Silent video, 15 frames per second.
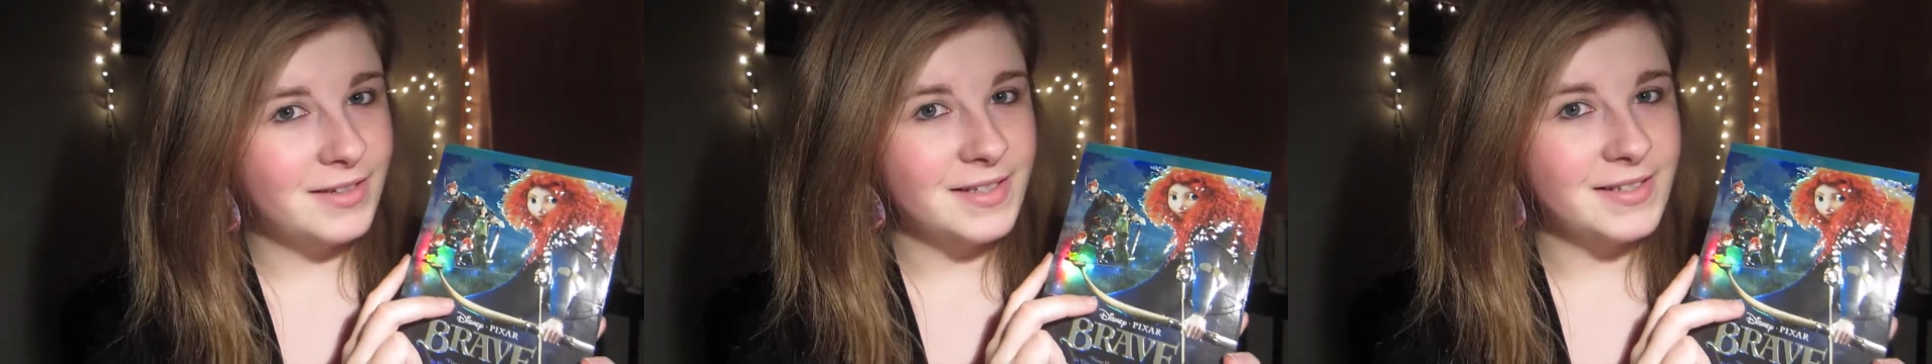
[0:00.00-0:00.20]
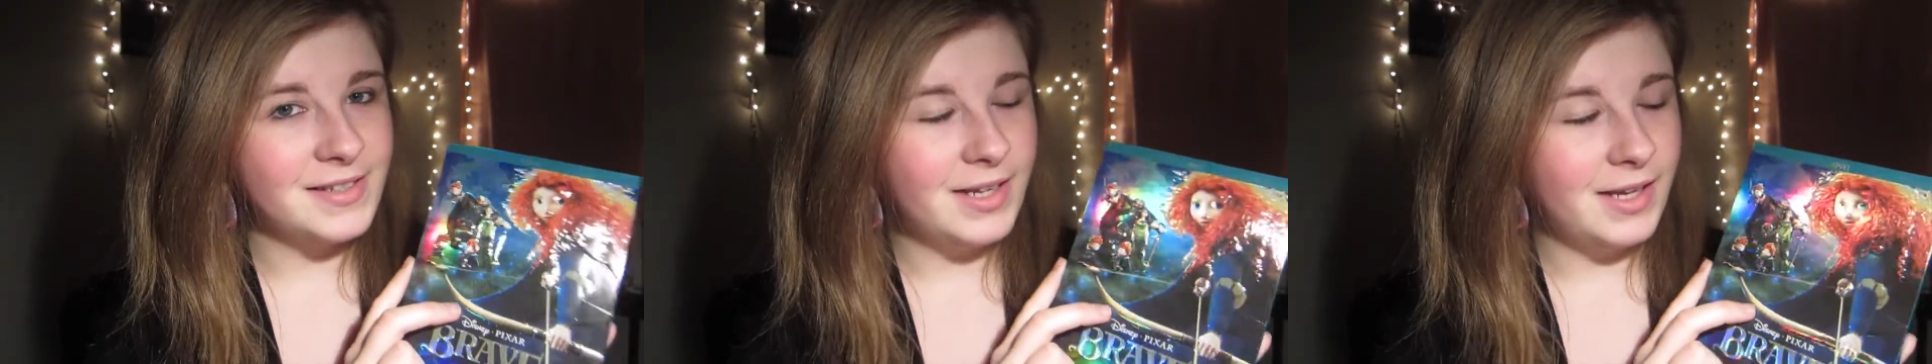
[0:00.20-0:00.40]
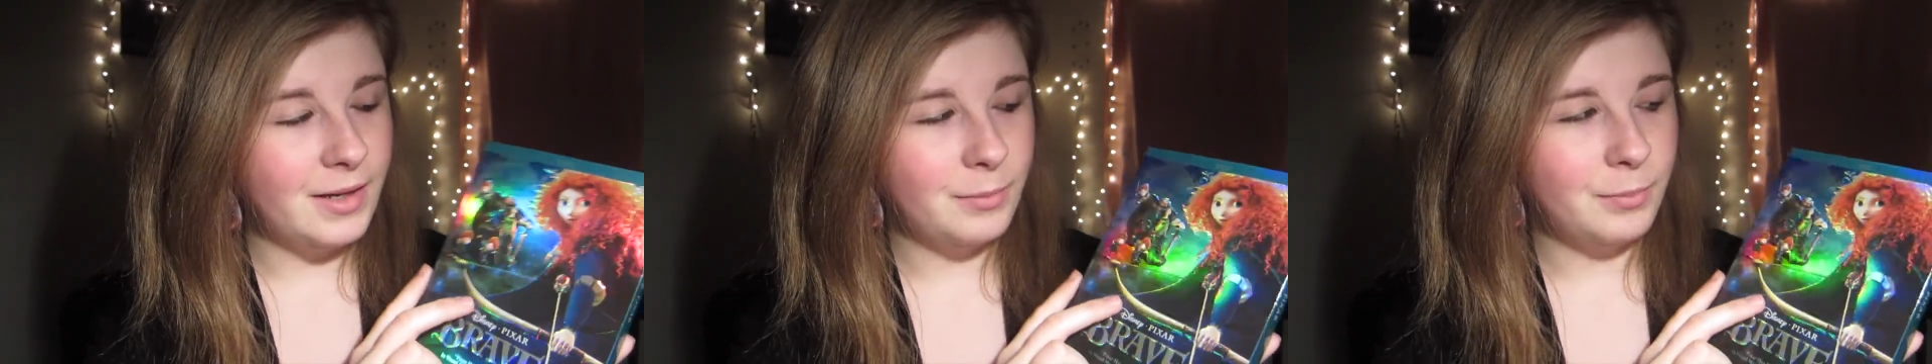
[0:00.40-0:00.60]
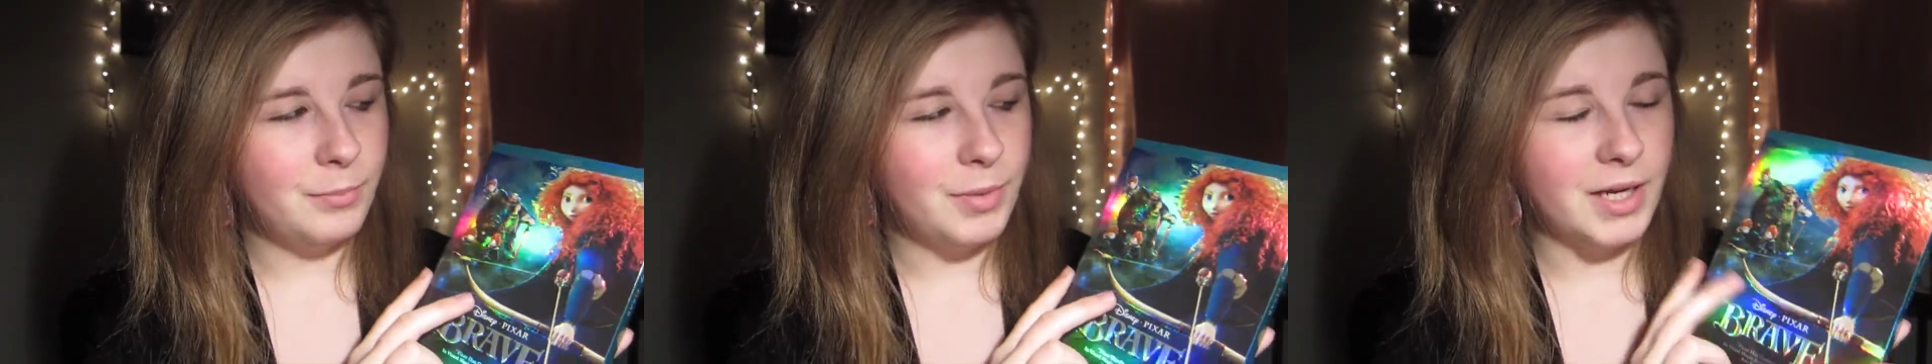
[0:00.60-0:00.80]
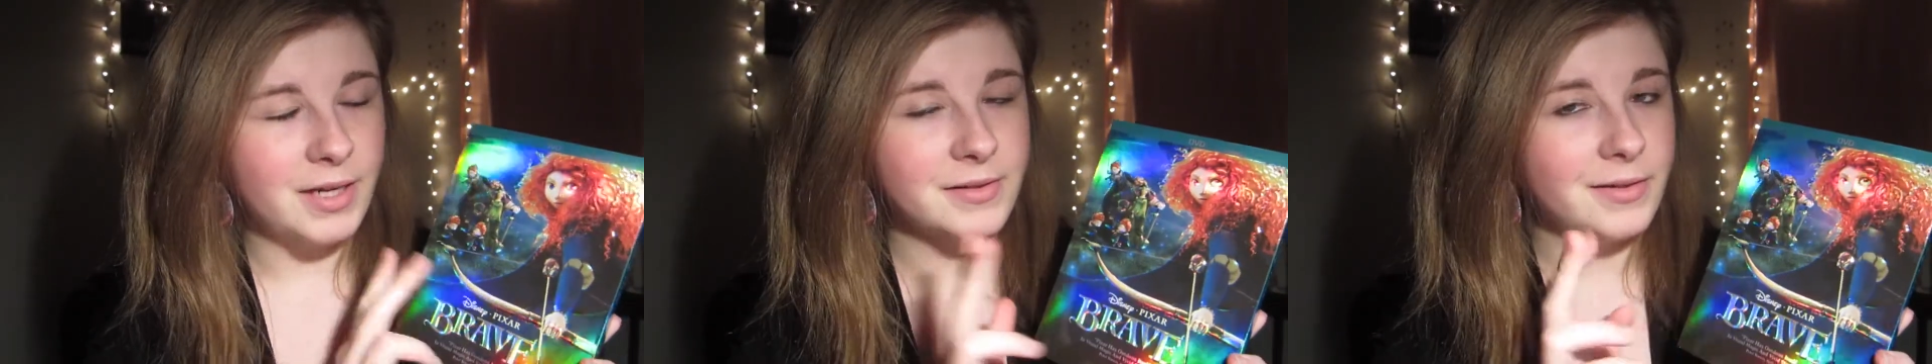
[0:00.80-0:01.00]
Disney
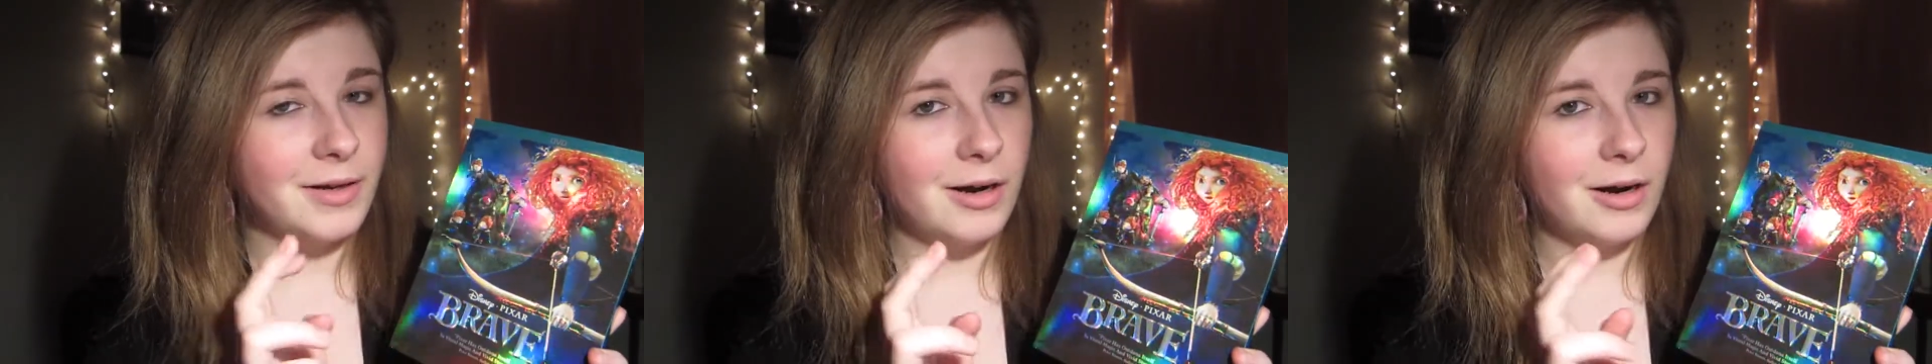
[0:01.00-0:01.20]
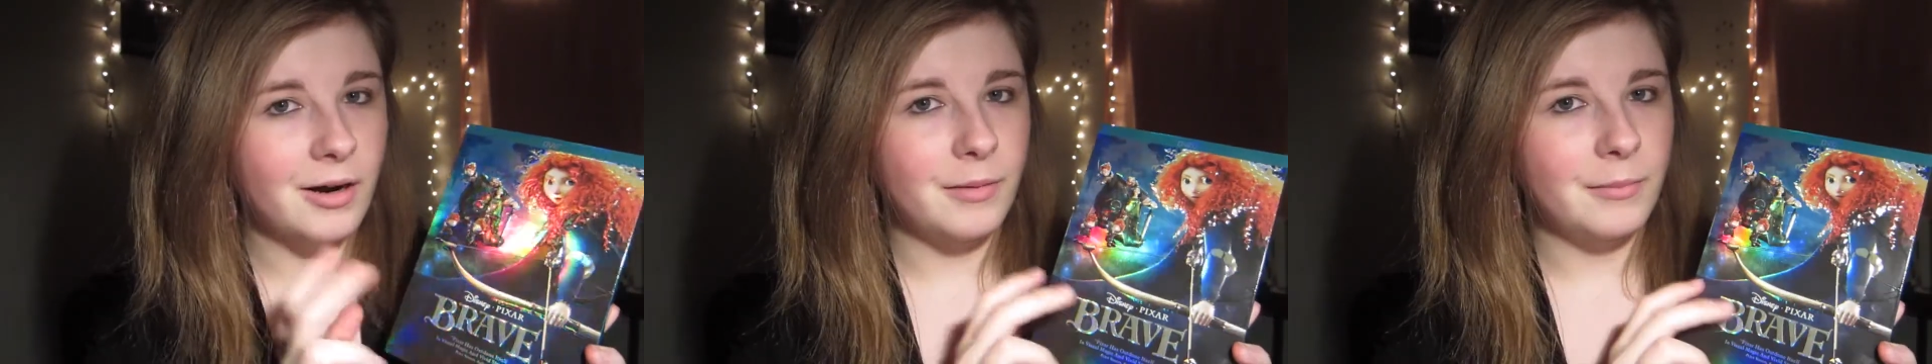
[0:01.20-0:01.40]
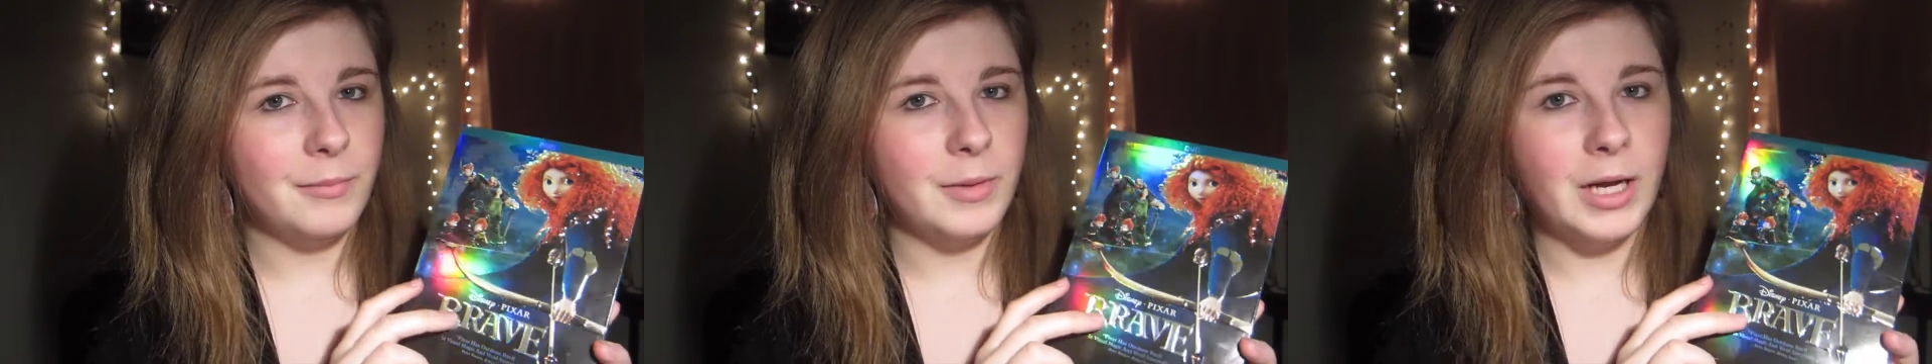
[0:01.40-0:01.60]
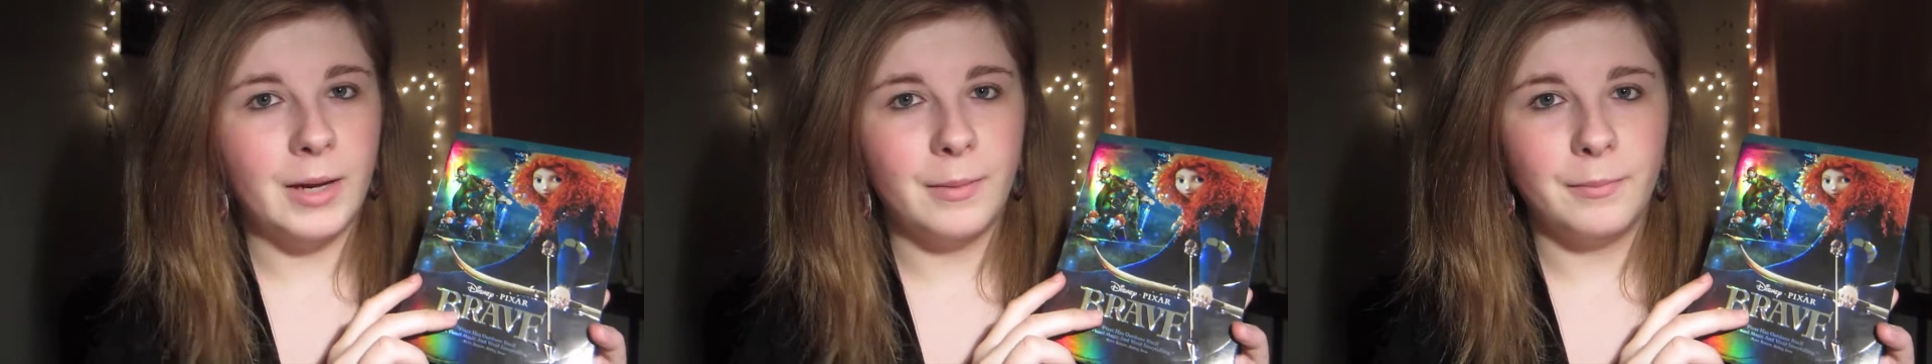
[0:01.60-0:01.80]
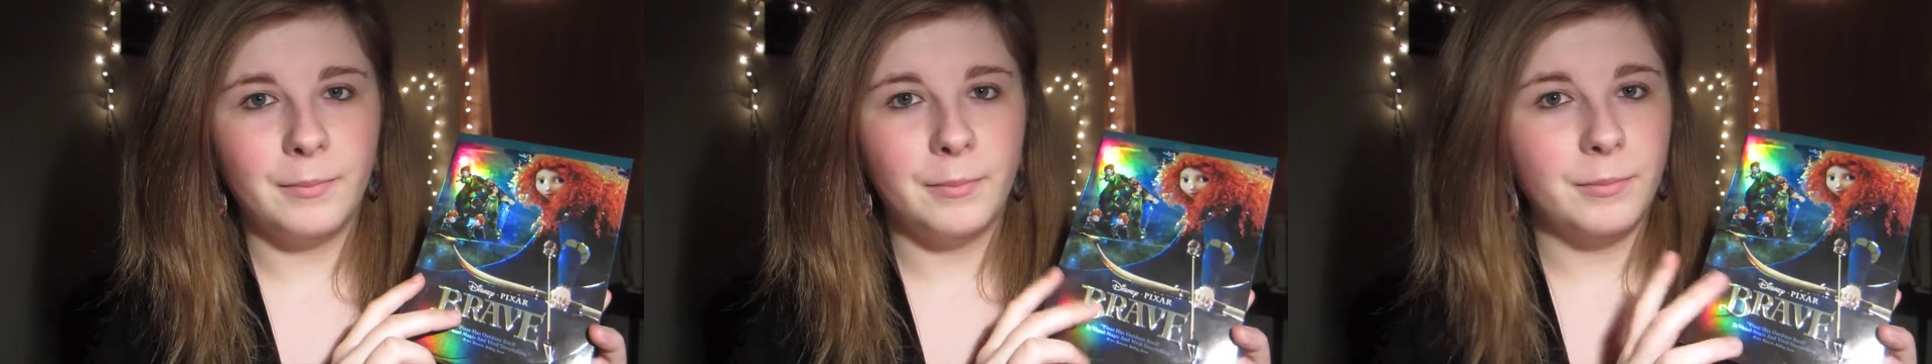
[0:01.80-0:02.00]

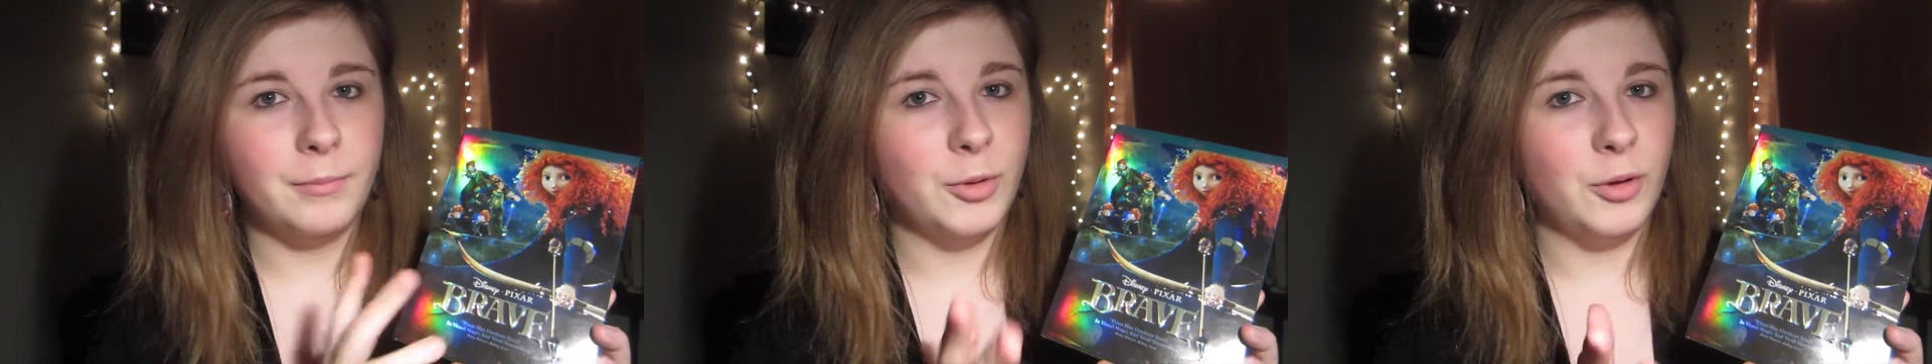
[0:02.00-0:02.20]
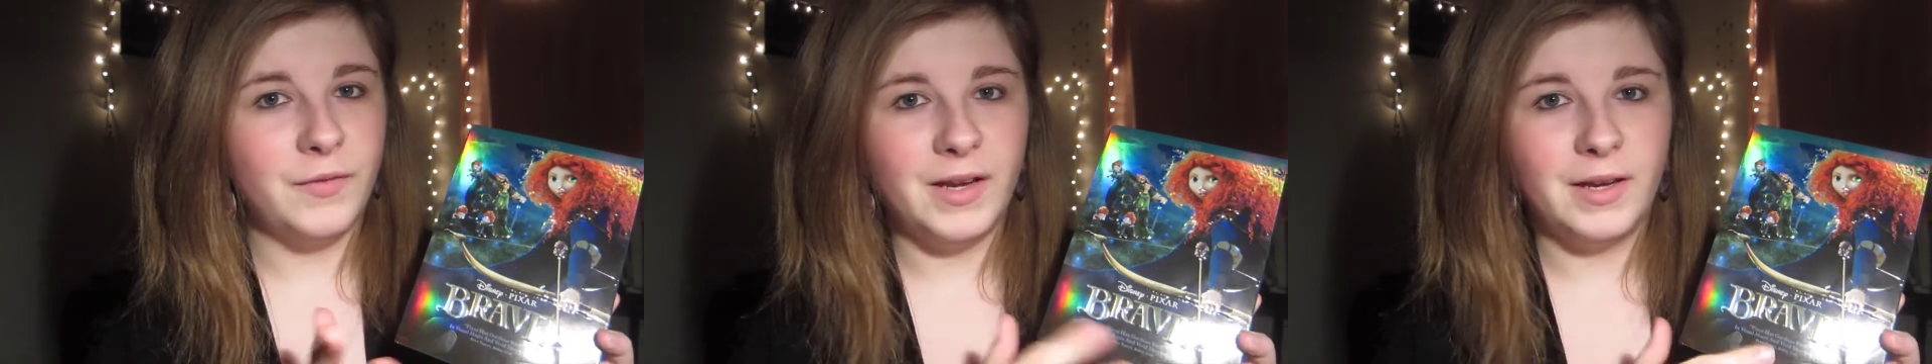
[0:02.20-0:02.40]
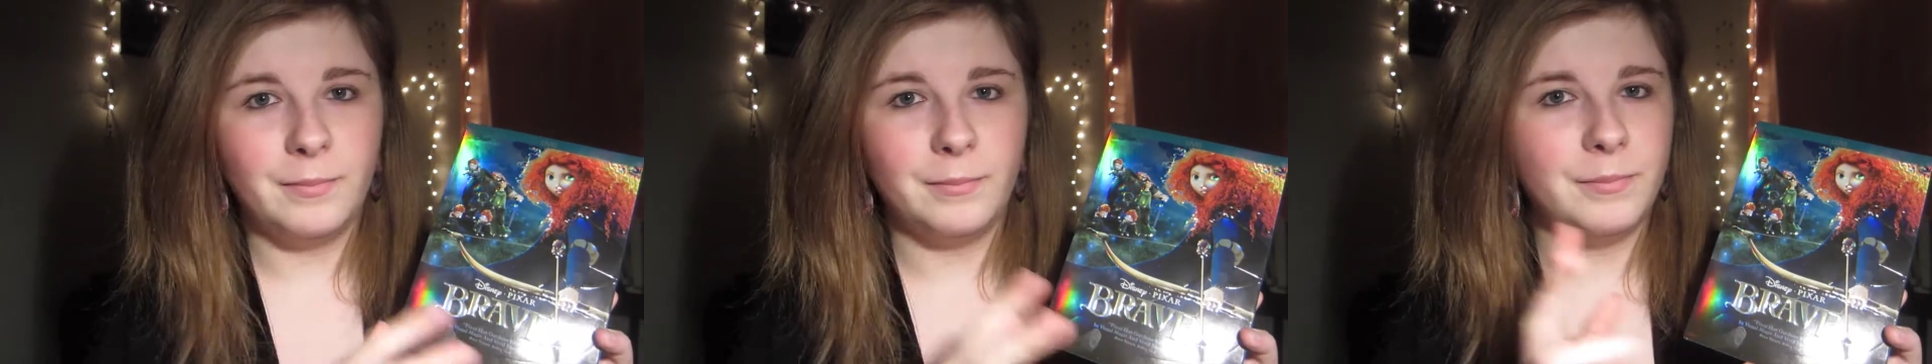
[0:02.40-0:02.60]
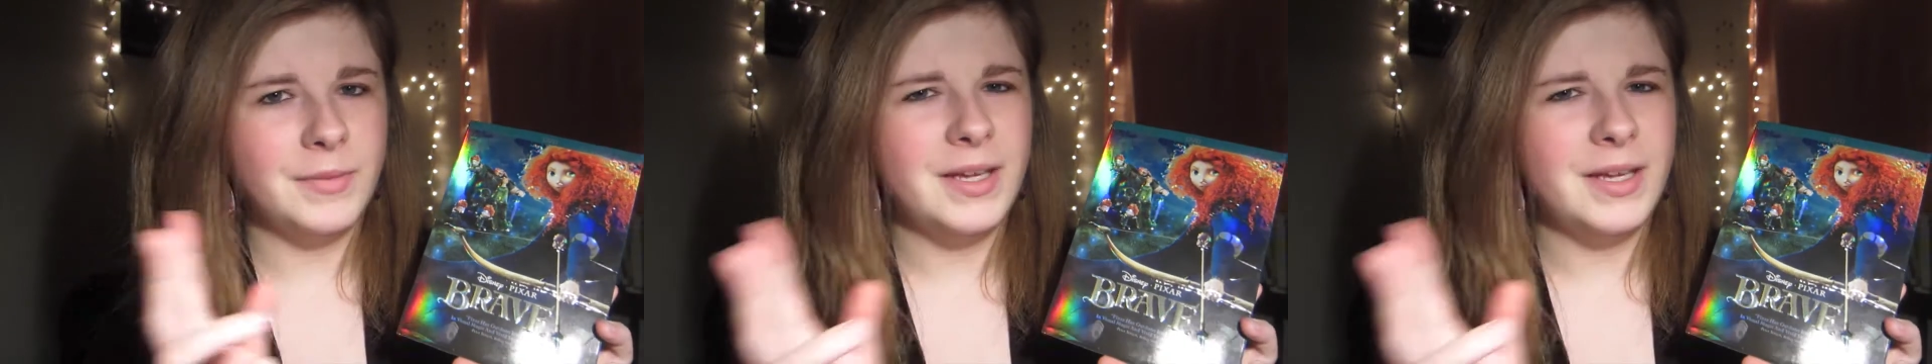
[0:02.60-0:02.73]
Pixar movie.